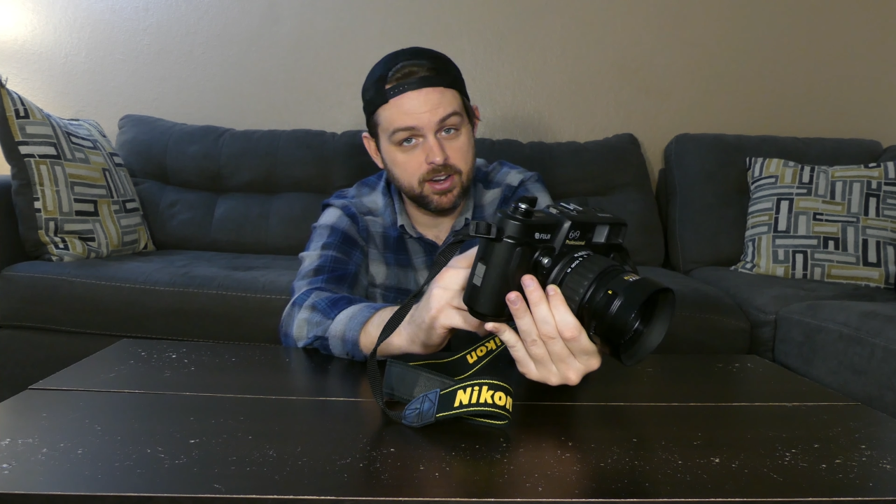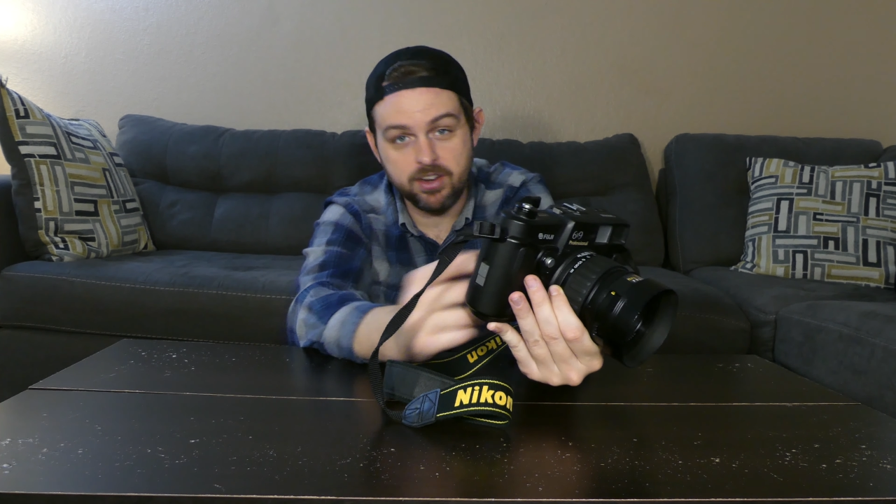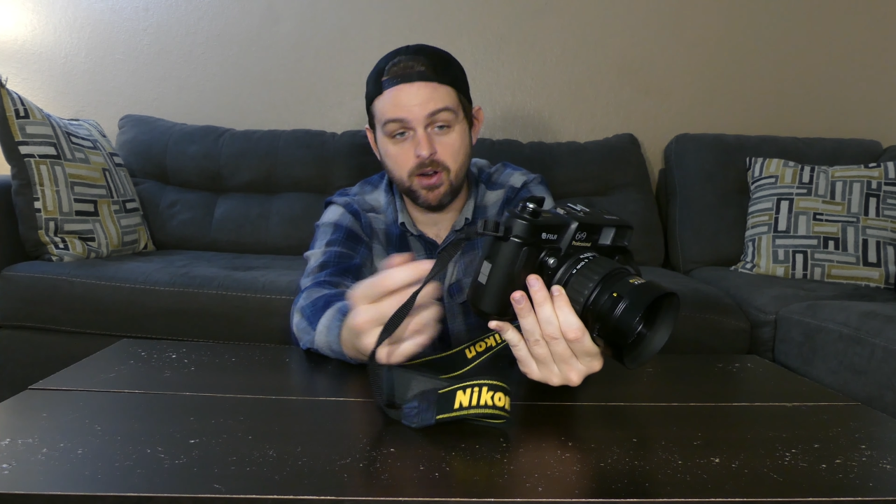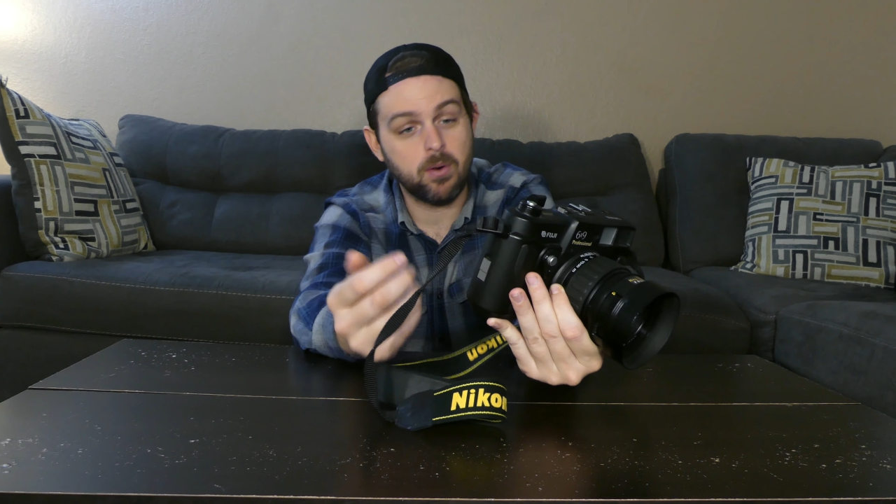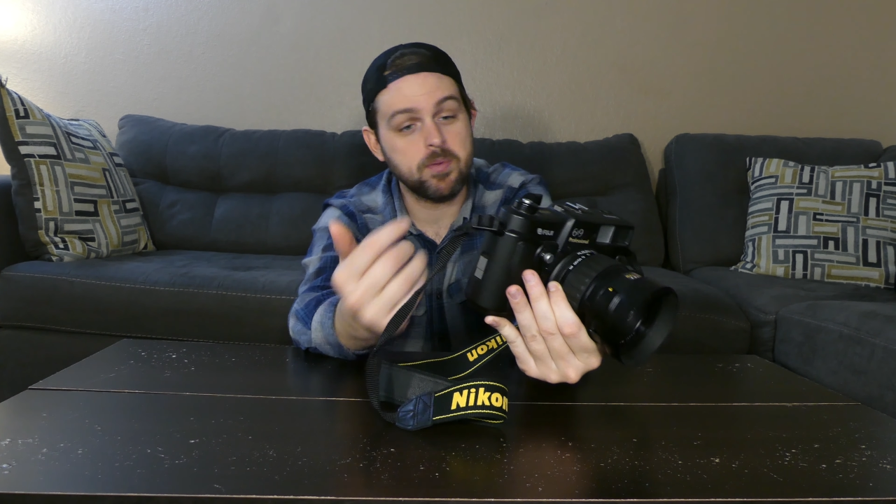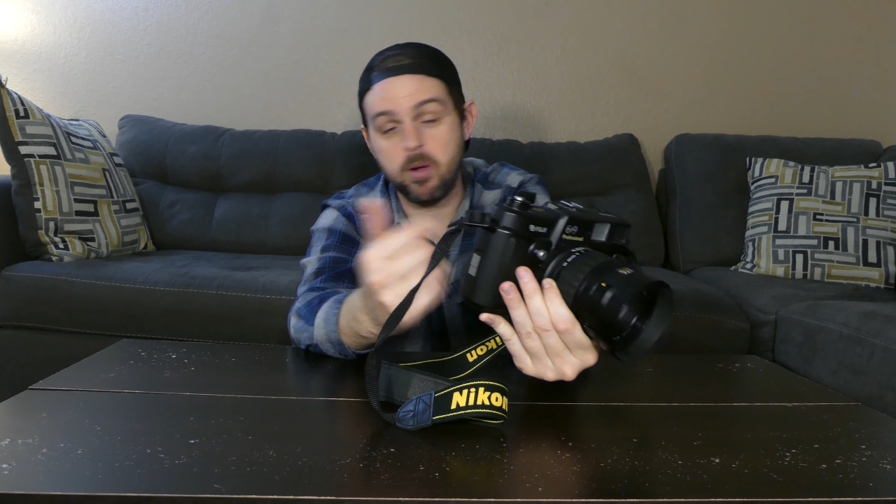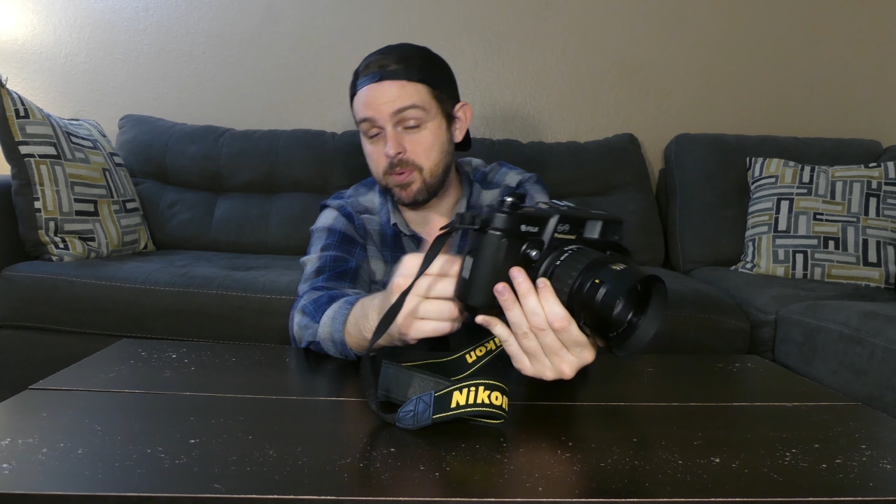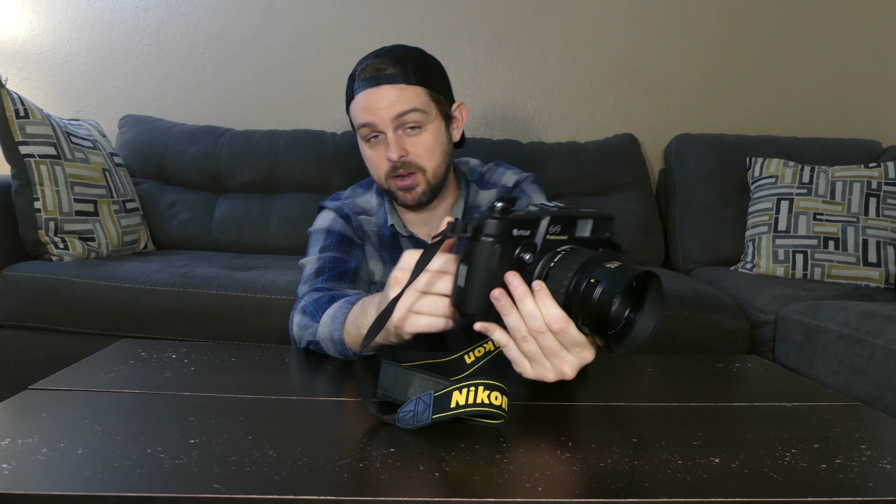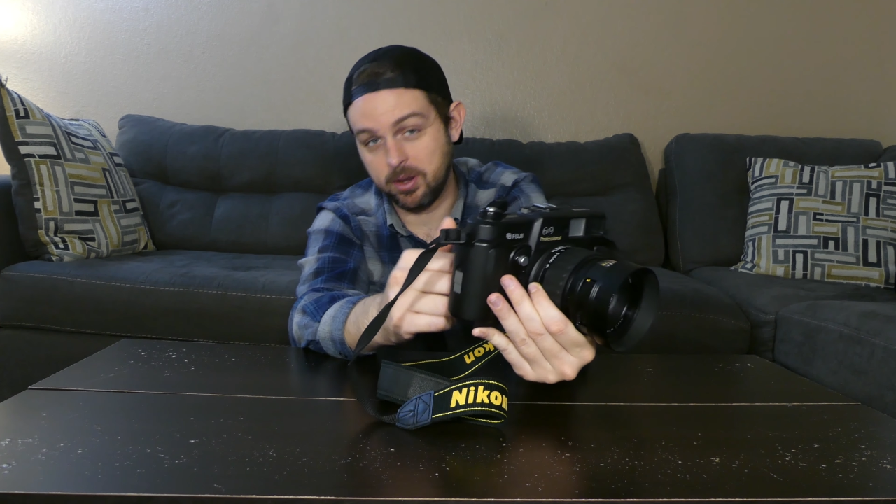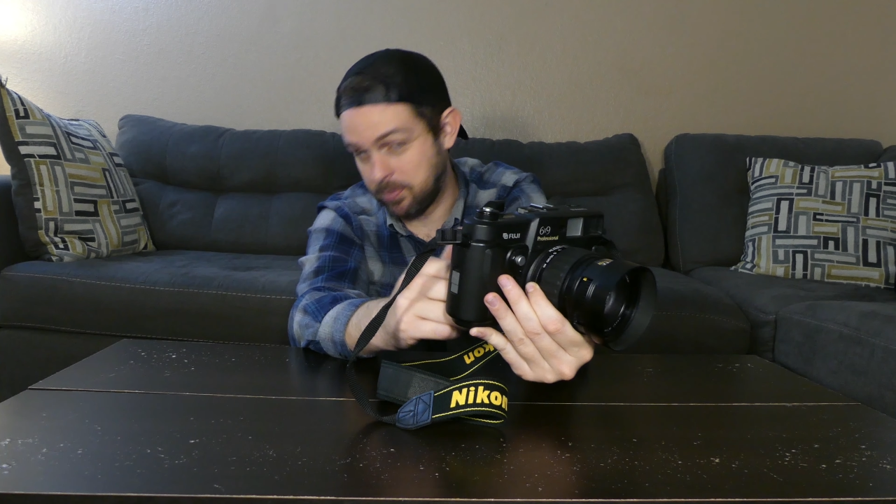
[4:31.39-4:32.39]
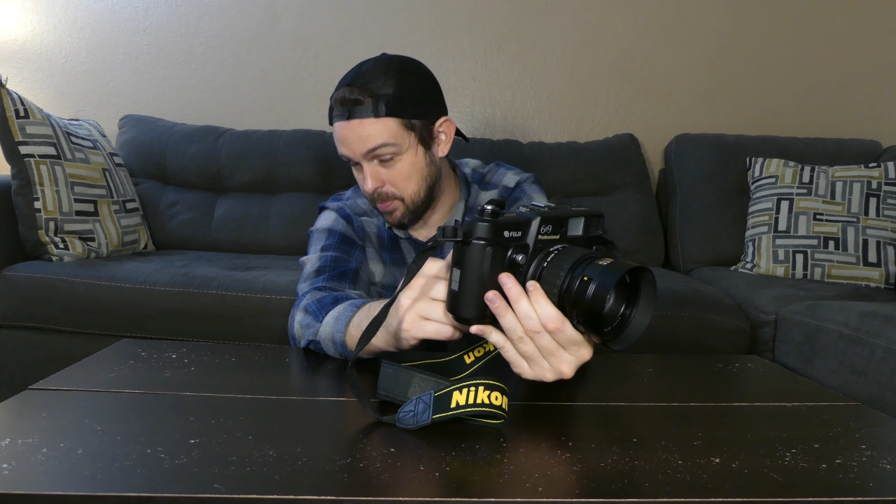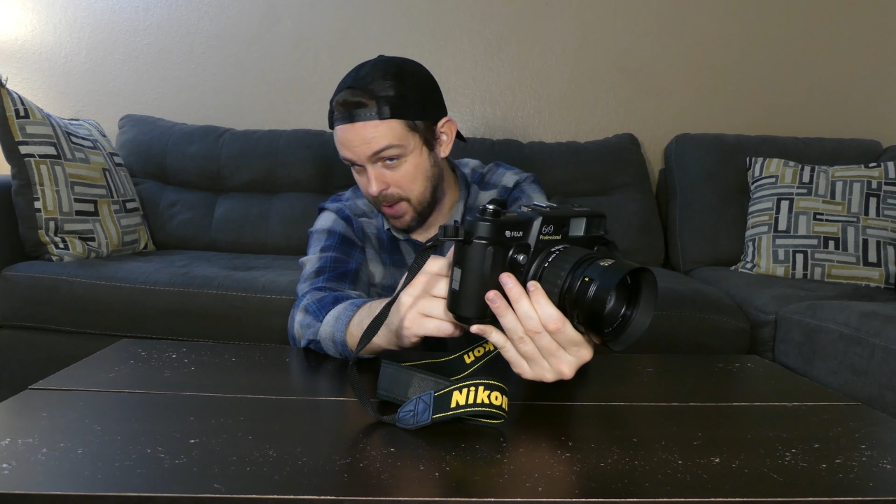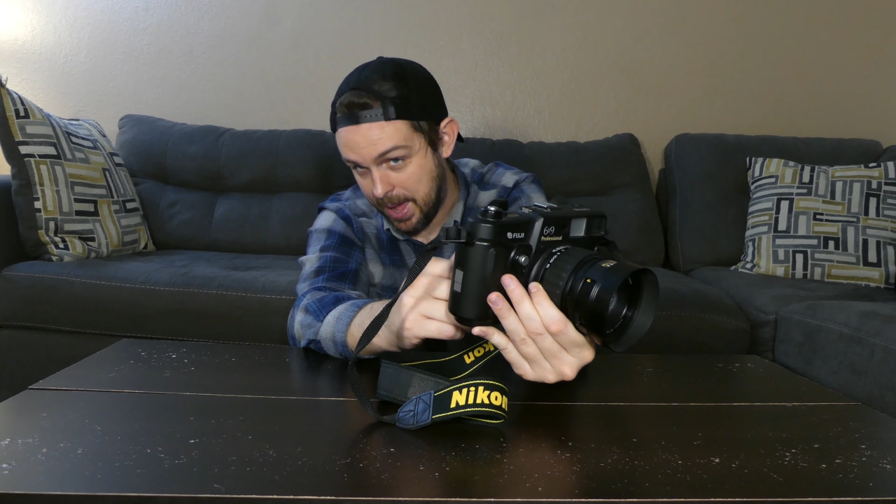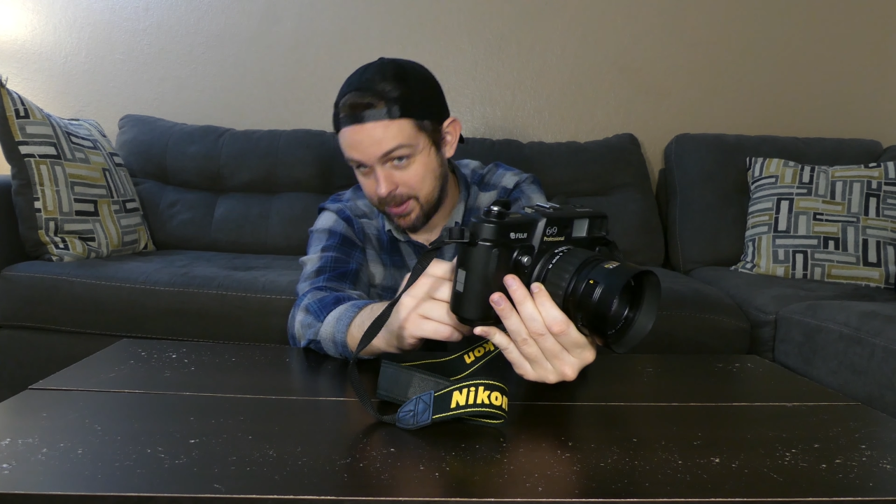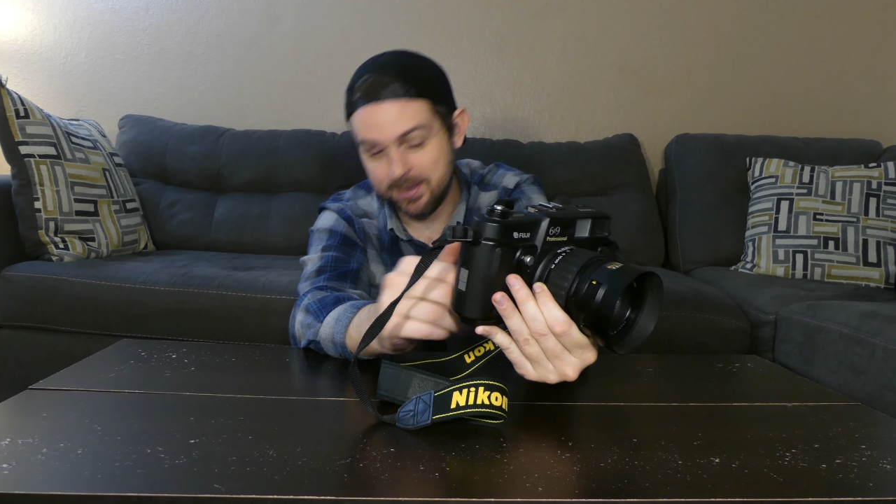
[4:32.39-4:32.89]
you don't want to be opening up the
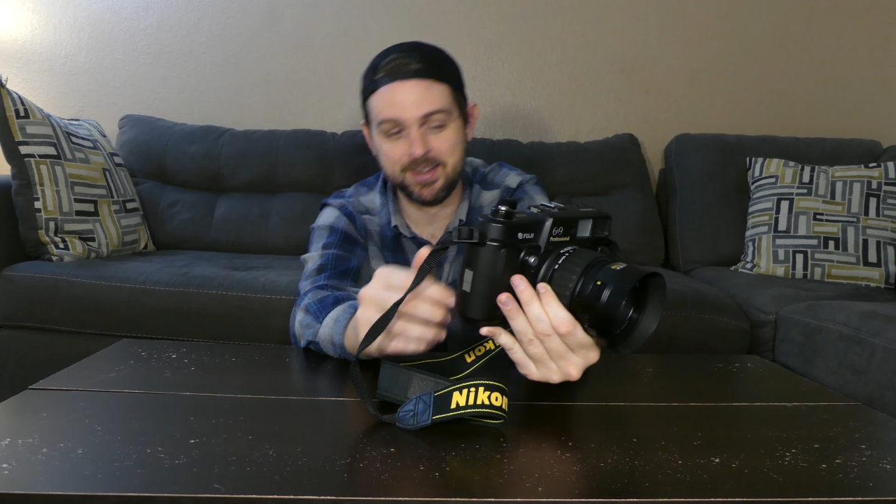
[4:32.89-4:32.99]
back